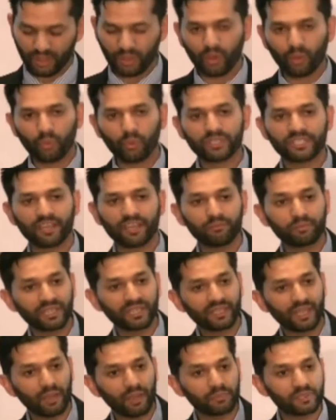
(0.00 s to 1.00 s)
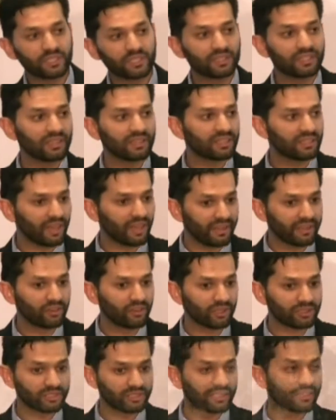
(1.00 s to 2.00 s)
which have been captured in the
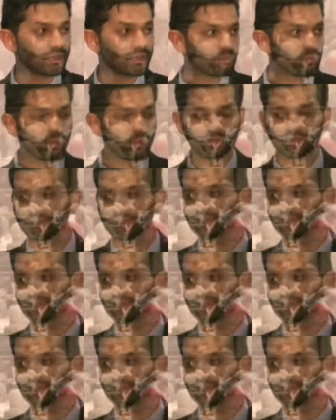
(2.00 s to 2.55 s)
diagnostic report of the